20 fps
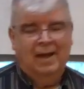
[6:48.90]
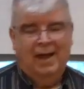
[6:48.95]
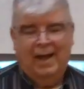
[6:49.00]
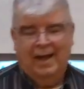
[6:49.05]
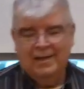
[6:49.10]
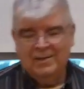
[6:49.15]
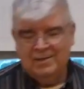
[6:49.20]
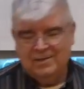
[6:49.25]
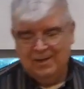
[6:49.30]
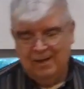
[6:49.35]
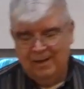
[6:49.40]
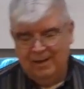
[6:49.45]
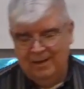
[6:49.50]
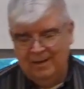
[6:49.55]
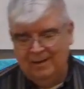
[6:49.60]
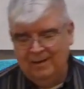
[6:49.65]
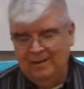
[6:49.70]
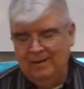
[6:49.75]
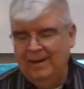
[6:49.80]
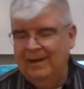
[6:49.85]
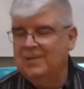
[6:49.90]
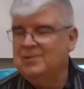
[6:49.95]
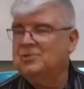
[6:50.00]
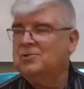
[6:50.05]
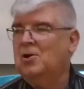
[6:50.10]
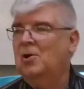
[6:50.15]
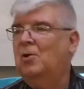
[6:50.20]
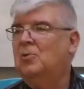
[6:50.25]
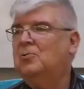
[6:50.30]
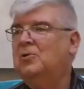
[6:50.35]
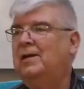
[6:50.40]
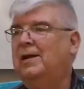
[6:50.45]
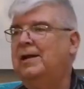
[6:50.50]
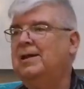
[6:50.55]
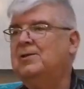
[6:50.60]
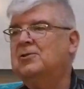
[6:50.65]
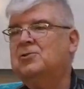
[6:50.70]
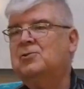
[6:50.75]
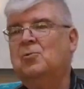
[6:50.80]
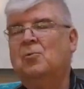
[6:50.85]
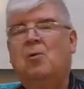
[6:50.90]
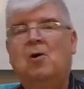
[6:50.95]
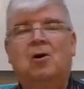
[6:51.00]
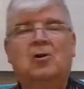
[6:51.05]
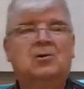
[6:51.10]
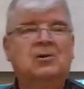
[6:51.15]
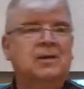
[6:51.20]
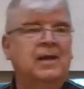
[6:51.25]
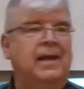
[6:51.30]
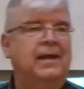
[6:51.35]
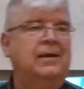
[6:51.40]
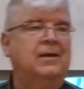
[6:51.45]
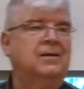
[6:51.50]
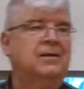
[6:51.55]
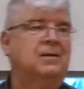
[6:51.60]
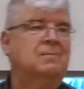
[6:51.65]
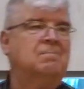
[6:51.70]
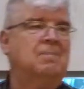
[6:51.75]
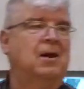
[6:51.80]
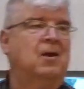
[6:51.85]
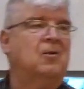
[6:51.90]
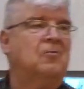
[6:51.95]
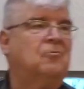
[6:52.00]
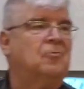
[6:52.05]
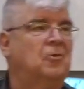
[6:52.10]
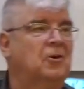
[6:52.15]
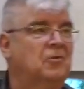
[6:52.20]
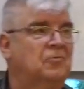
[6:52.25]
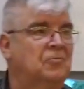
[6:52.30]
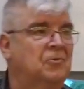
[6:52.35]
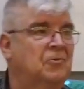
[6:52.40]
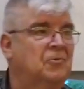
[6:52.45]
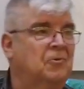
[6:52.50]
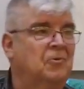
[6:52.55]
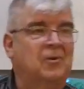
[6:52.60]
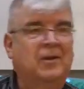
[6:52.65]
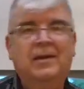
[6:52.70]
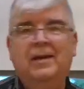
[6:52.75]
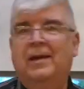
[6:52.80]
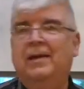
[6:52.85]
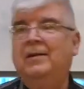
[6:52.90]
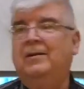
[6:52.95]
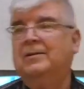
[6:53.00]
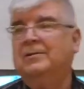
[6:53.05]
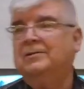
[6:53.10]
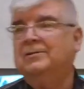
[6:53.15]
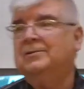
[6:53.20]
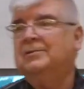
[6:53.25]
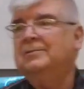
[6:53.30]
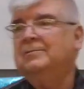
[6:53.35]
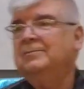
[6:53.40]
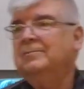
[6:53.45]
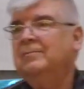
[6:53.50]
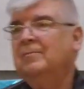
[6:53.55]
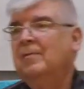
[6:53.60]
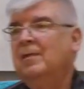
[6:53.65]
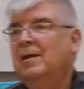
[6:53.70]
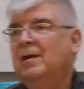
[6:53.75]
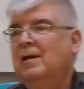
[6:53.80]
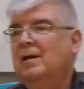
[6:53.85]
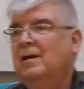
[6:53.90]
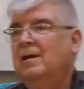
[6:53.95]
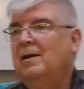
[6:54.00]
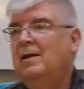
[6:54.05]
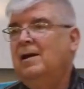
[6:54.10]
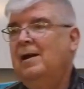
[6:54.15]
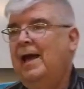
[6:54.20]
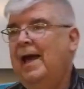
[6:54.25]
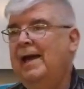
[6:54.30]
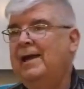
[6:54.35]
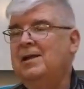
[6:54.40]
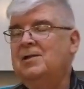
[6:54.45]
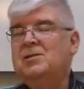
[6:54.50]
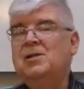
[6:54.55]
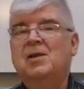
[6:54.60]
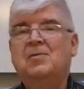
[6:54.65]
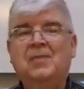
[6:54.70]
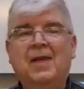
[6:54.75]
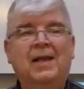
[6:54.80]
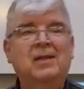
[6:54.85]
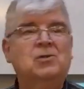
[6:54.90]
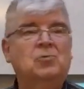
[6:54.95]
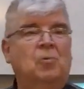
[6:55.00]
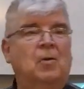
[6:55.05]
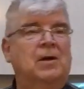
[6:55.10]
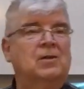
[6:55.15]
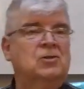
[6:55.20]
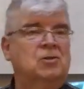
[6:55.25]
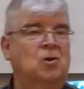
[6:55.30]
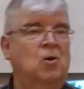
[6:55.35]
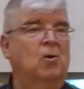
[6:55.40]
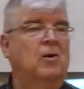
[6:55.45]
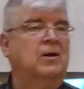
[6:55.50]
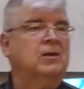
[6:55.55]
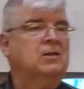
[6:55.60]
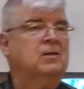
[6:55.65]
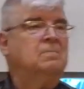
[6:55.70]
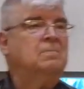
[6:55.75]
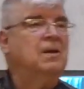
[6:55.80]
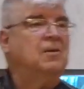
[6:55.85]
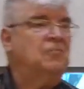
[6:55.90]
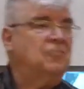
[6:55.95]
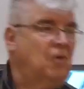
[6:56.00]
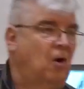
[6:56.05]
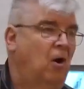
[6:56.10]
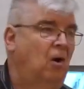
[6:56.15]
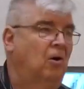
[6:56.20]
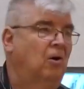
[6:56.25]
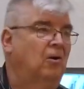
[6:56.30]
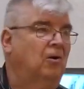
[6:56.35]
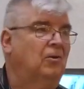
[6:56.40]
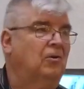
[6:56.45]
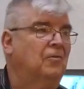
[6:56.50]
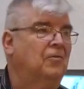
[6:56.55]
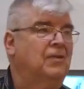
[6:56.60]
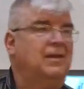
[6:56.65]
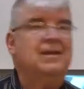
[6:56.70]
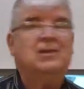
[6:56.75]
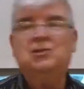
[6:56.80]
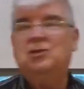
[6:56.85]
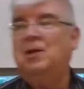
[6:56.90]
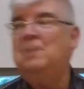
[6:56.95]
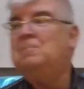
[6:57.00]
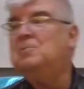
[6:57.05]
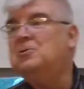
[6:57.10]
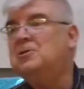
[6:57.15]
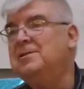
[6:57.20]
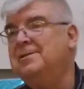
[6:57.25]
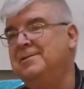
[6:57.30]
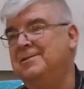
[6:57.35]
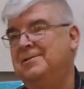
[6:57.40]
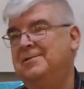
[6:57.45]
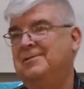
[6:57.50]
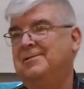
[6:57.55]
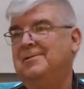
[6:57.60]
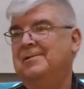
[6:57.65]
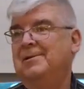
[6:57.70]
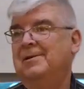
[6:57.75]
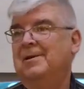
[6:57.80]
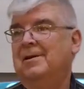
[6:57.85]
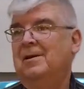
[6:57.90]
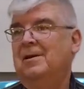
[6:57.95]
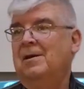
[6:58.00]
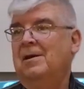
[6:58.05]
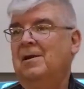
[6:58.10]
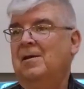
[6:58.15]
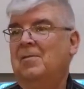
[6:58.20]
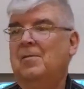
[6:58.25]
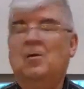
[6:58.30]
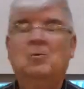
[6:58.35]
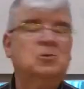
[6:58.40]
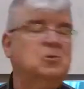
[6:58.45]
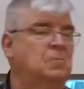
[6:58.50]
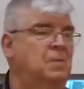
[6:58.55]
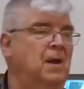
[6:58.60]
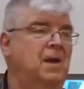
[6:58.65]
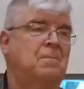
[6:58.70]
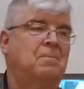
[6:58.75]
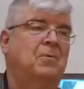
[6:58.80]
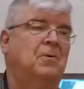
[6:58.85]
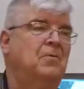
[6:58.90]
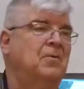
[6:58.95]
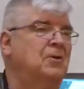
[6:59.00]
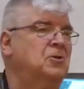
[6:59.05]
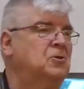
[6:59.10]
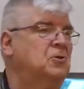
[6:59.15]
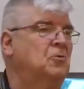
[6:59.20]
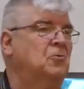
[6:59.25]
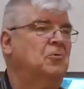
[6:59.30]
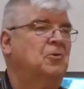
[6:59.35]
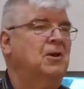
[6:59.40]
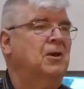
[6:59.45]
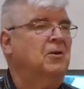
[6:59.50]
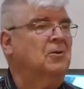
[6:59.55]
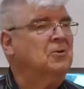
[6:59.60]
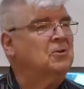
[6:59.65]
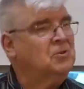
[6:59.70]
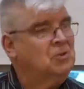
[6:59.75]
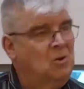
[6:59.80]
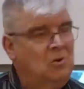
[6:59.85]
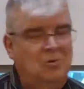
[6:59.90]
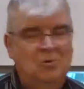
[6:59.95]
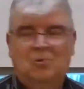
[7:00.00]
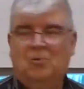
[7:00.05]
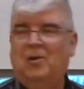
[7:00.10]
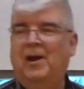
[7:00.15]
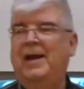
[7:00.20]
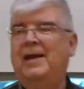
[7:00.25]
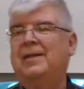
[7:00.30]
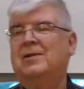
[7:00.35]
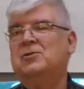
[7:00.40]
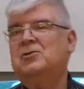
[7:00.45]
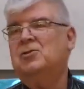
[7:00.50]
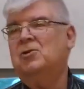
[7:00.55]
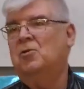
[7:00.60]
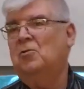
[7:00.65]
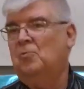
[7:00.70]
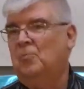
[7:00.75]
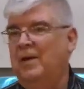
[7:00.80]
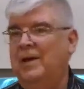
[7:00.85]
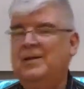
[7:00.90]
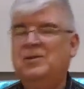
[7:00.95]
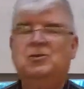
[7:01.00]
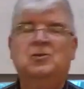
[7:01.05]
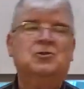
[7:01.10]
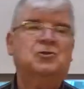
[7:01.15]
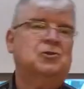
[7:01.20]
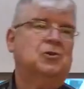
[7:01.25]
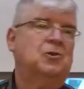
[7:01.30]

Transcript: Isaiah is told that he is to walk naked and barefoot for three years. And he said, That's what's going to befall the Egyptians. Those people that you think are so great and so rich and